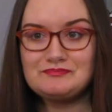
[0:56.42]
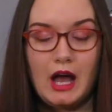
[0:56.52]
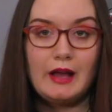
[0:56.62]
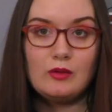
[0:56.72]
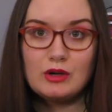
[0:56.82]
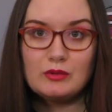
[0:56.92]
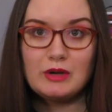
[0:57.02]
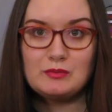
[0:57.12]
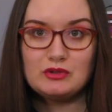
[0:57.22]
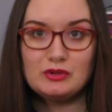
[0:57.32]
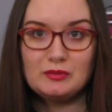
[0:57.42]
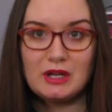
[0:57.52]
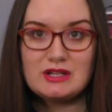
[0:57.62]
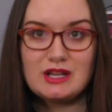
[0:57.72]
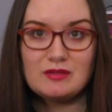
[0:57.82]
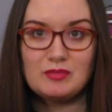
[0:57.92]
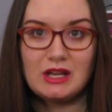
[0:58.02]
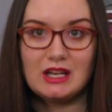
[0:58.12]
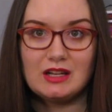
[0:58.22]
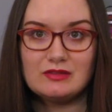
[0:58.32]
I don't want to ramble too much at the
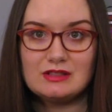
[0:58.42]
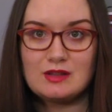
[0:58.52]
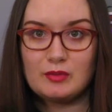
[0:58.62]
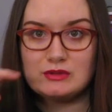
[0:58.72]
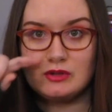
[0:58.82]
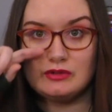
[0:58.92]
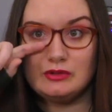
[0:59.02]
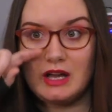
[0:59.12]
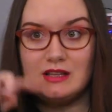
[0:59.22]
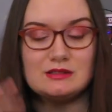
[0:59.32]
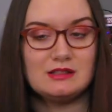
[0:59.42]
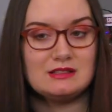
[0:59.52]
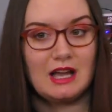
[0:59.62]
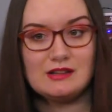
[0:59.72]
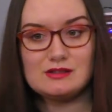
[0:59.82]
beginning of this episode, you guys, because I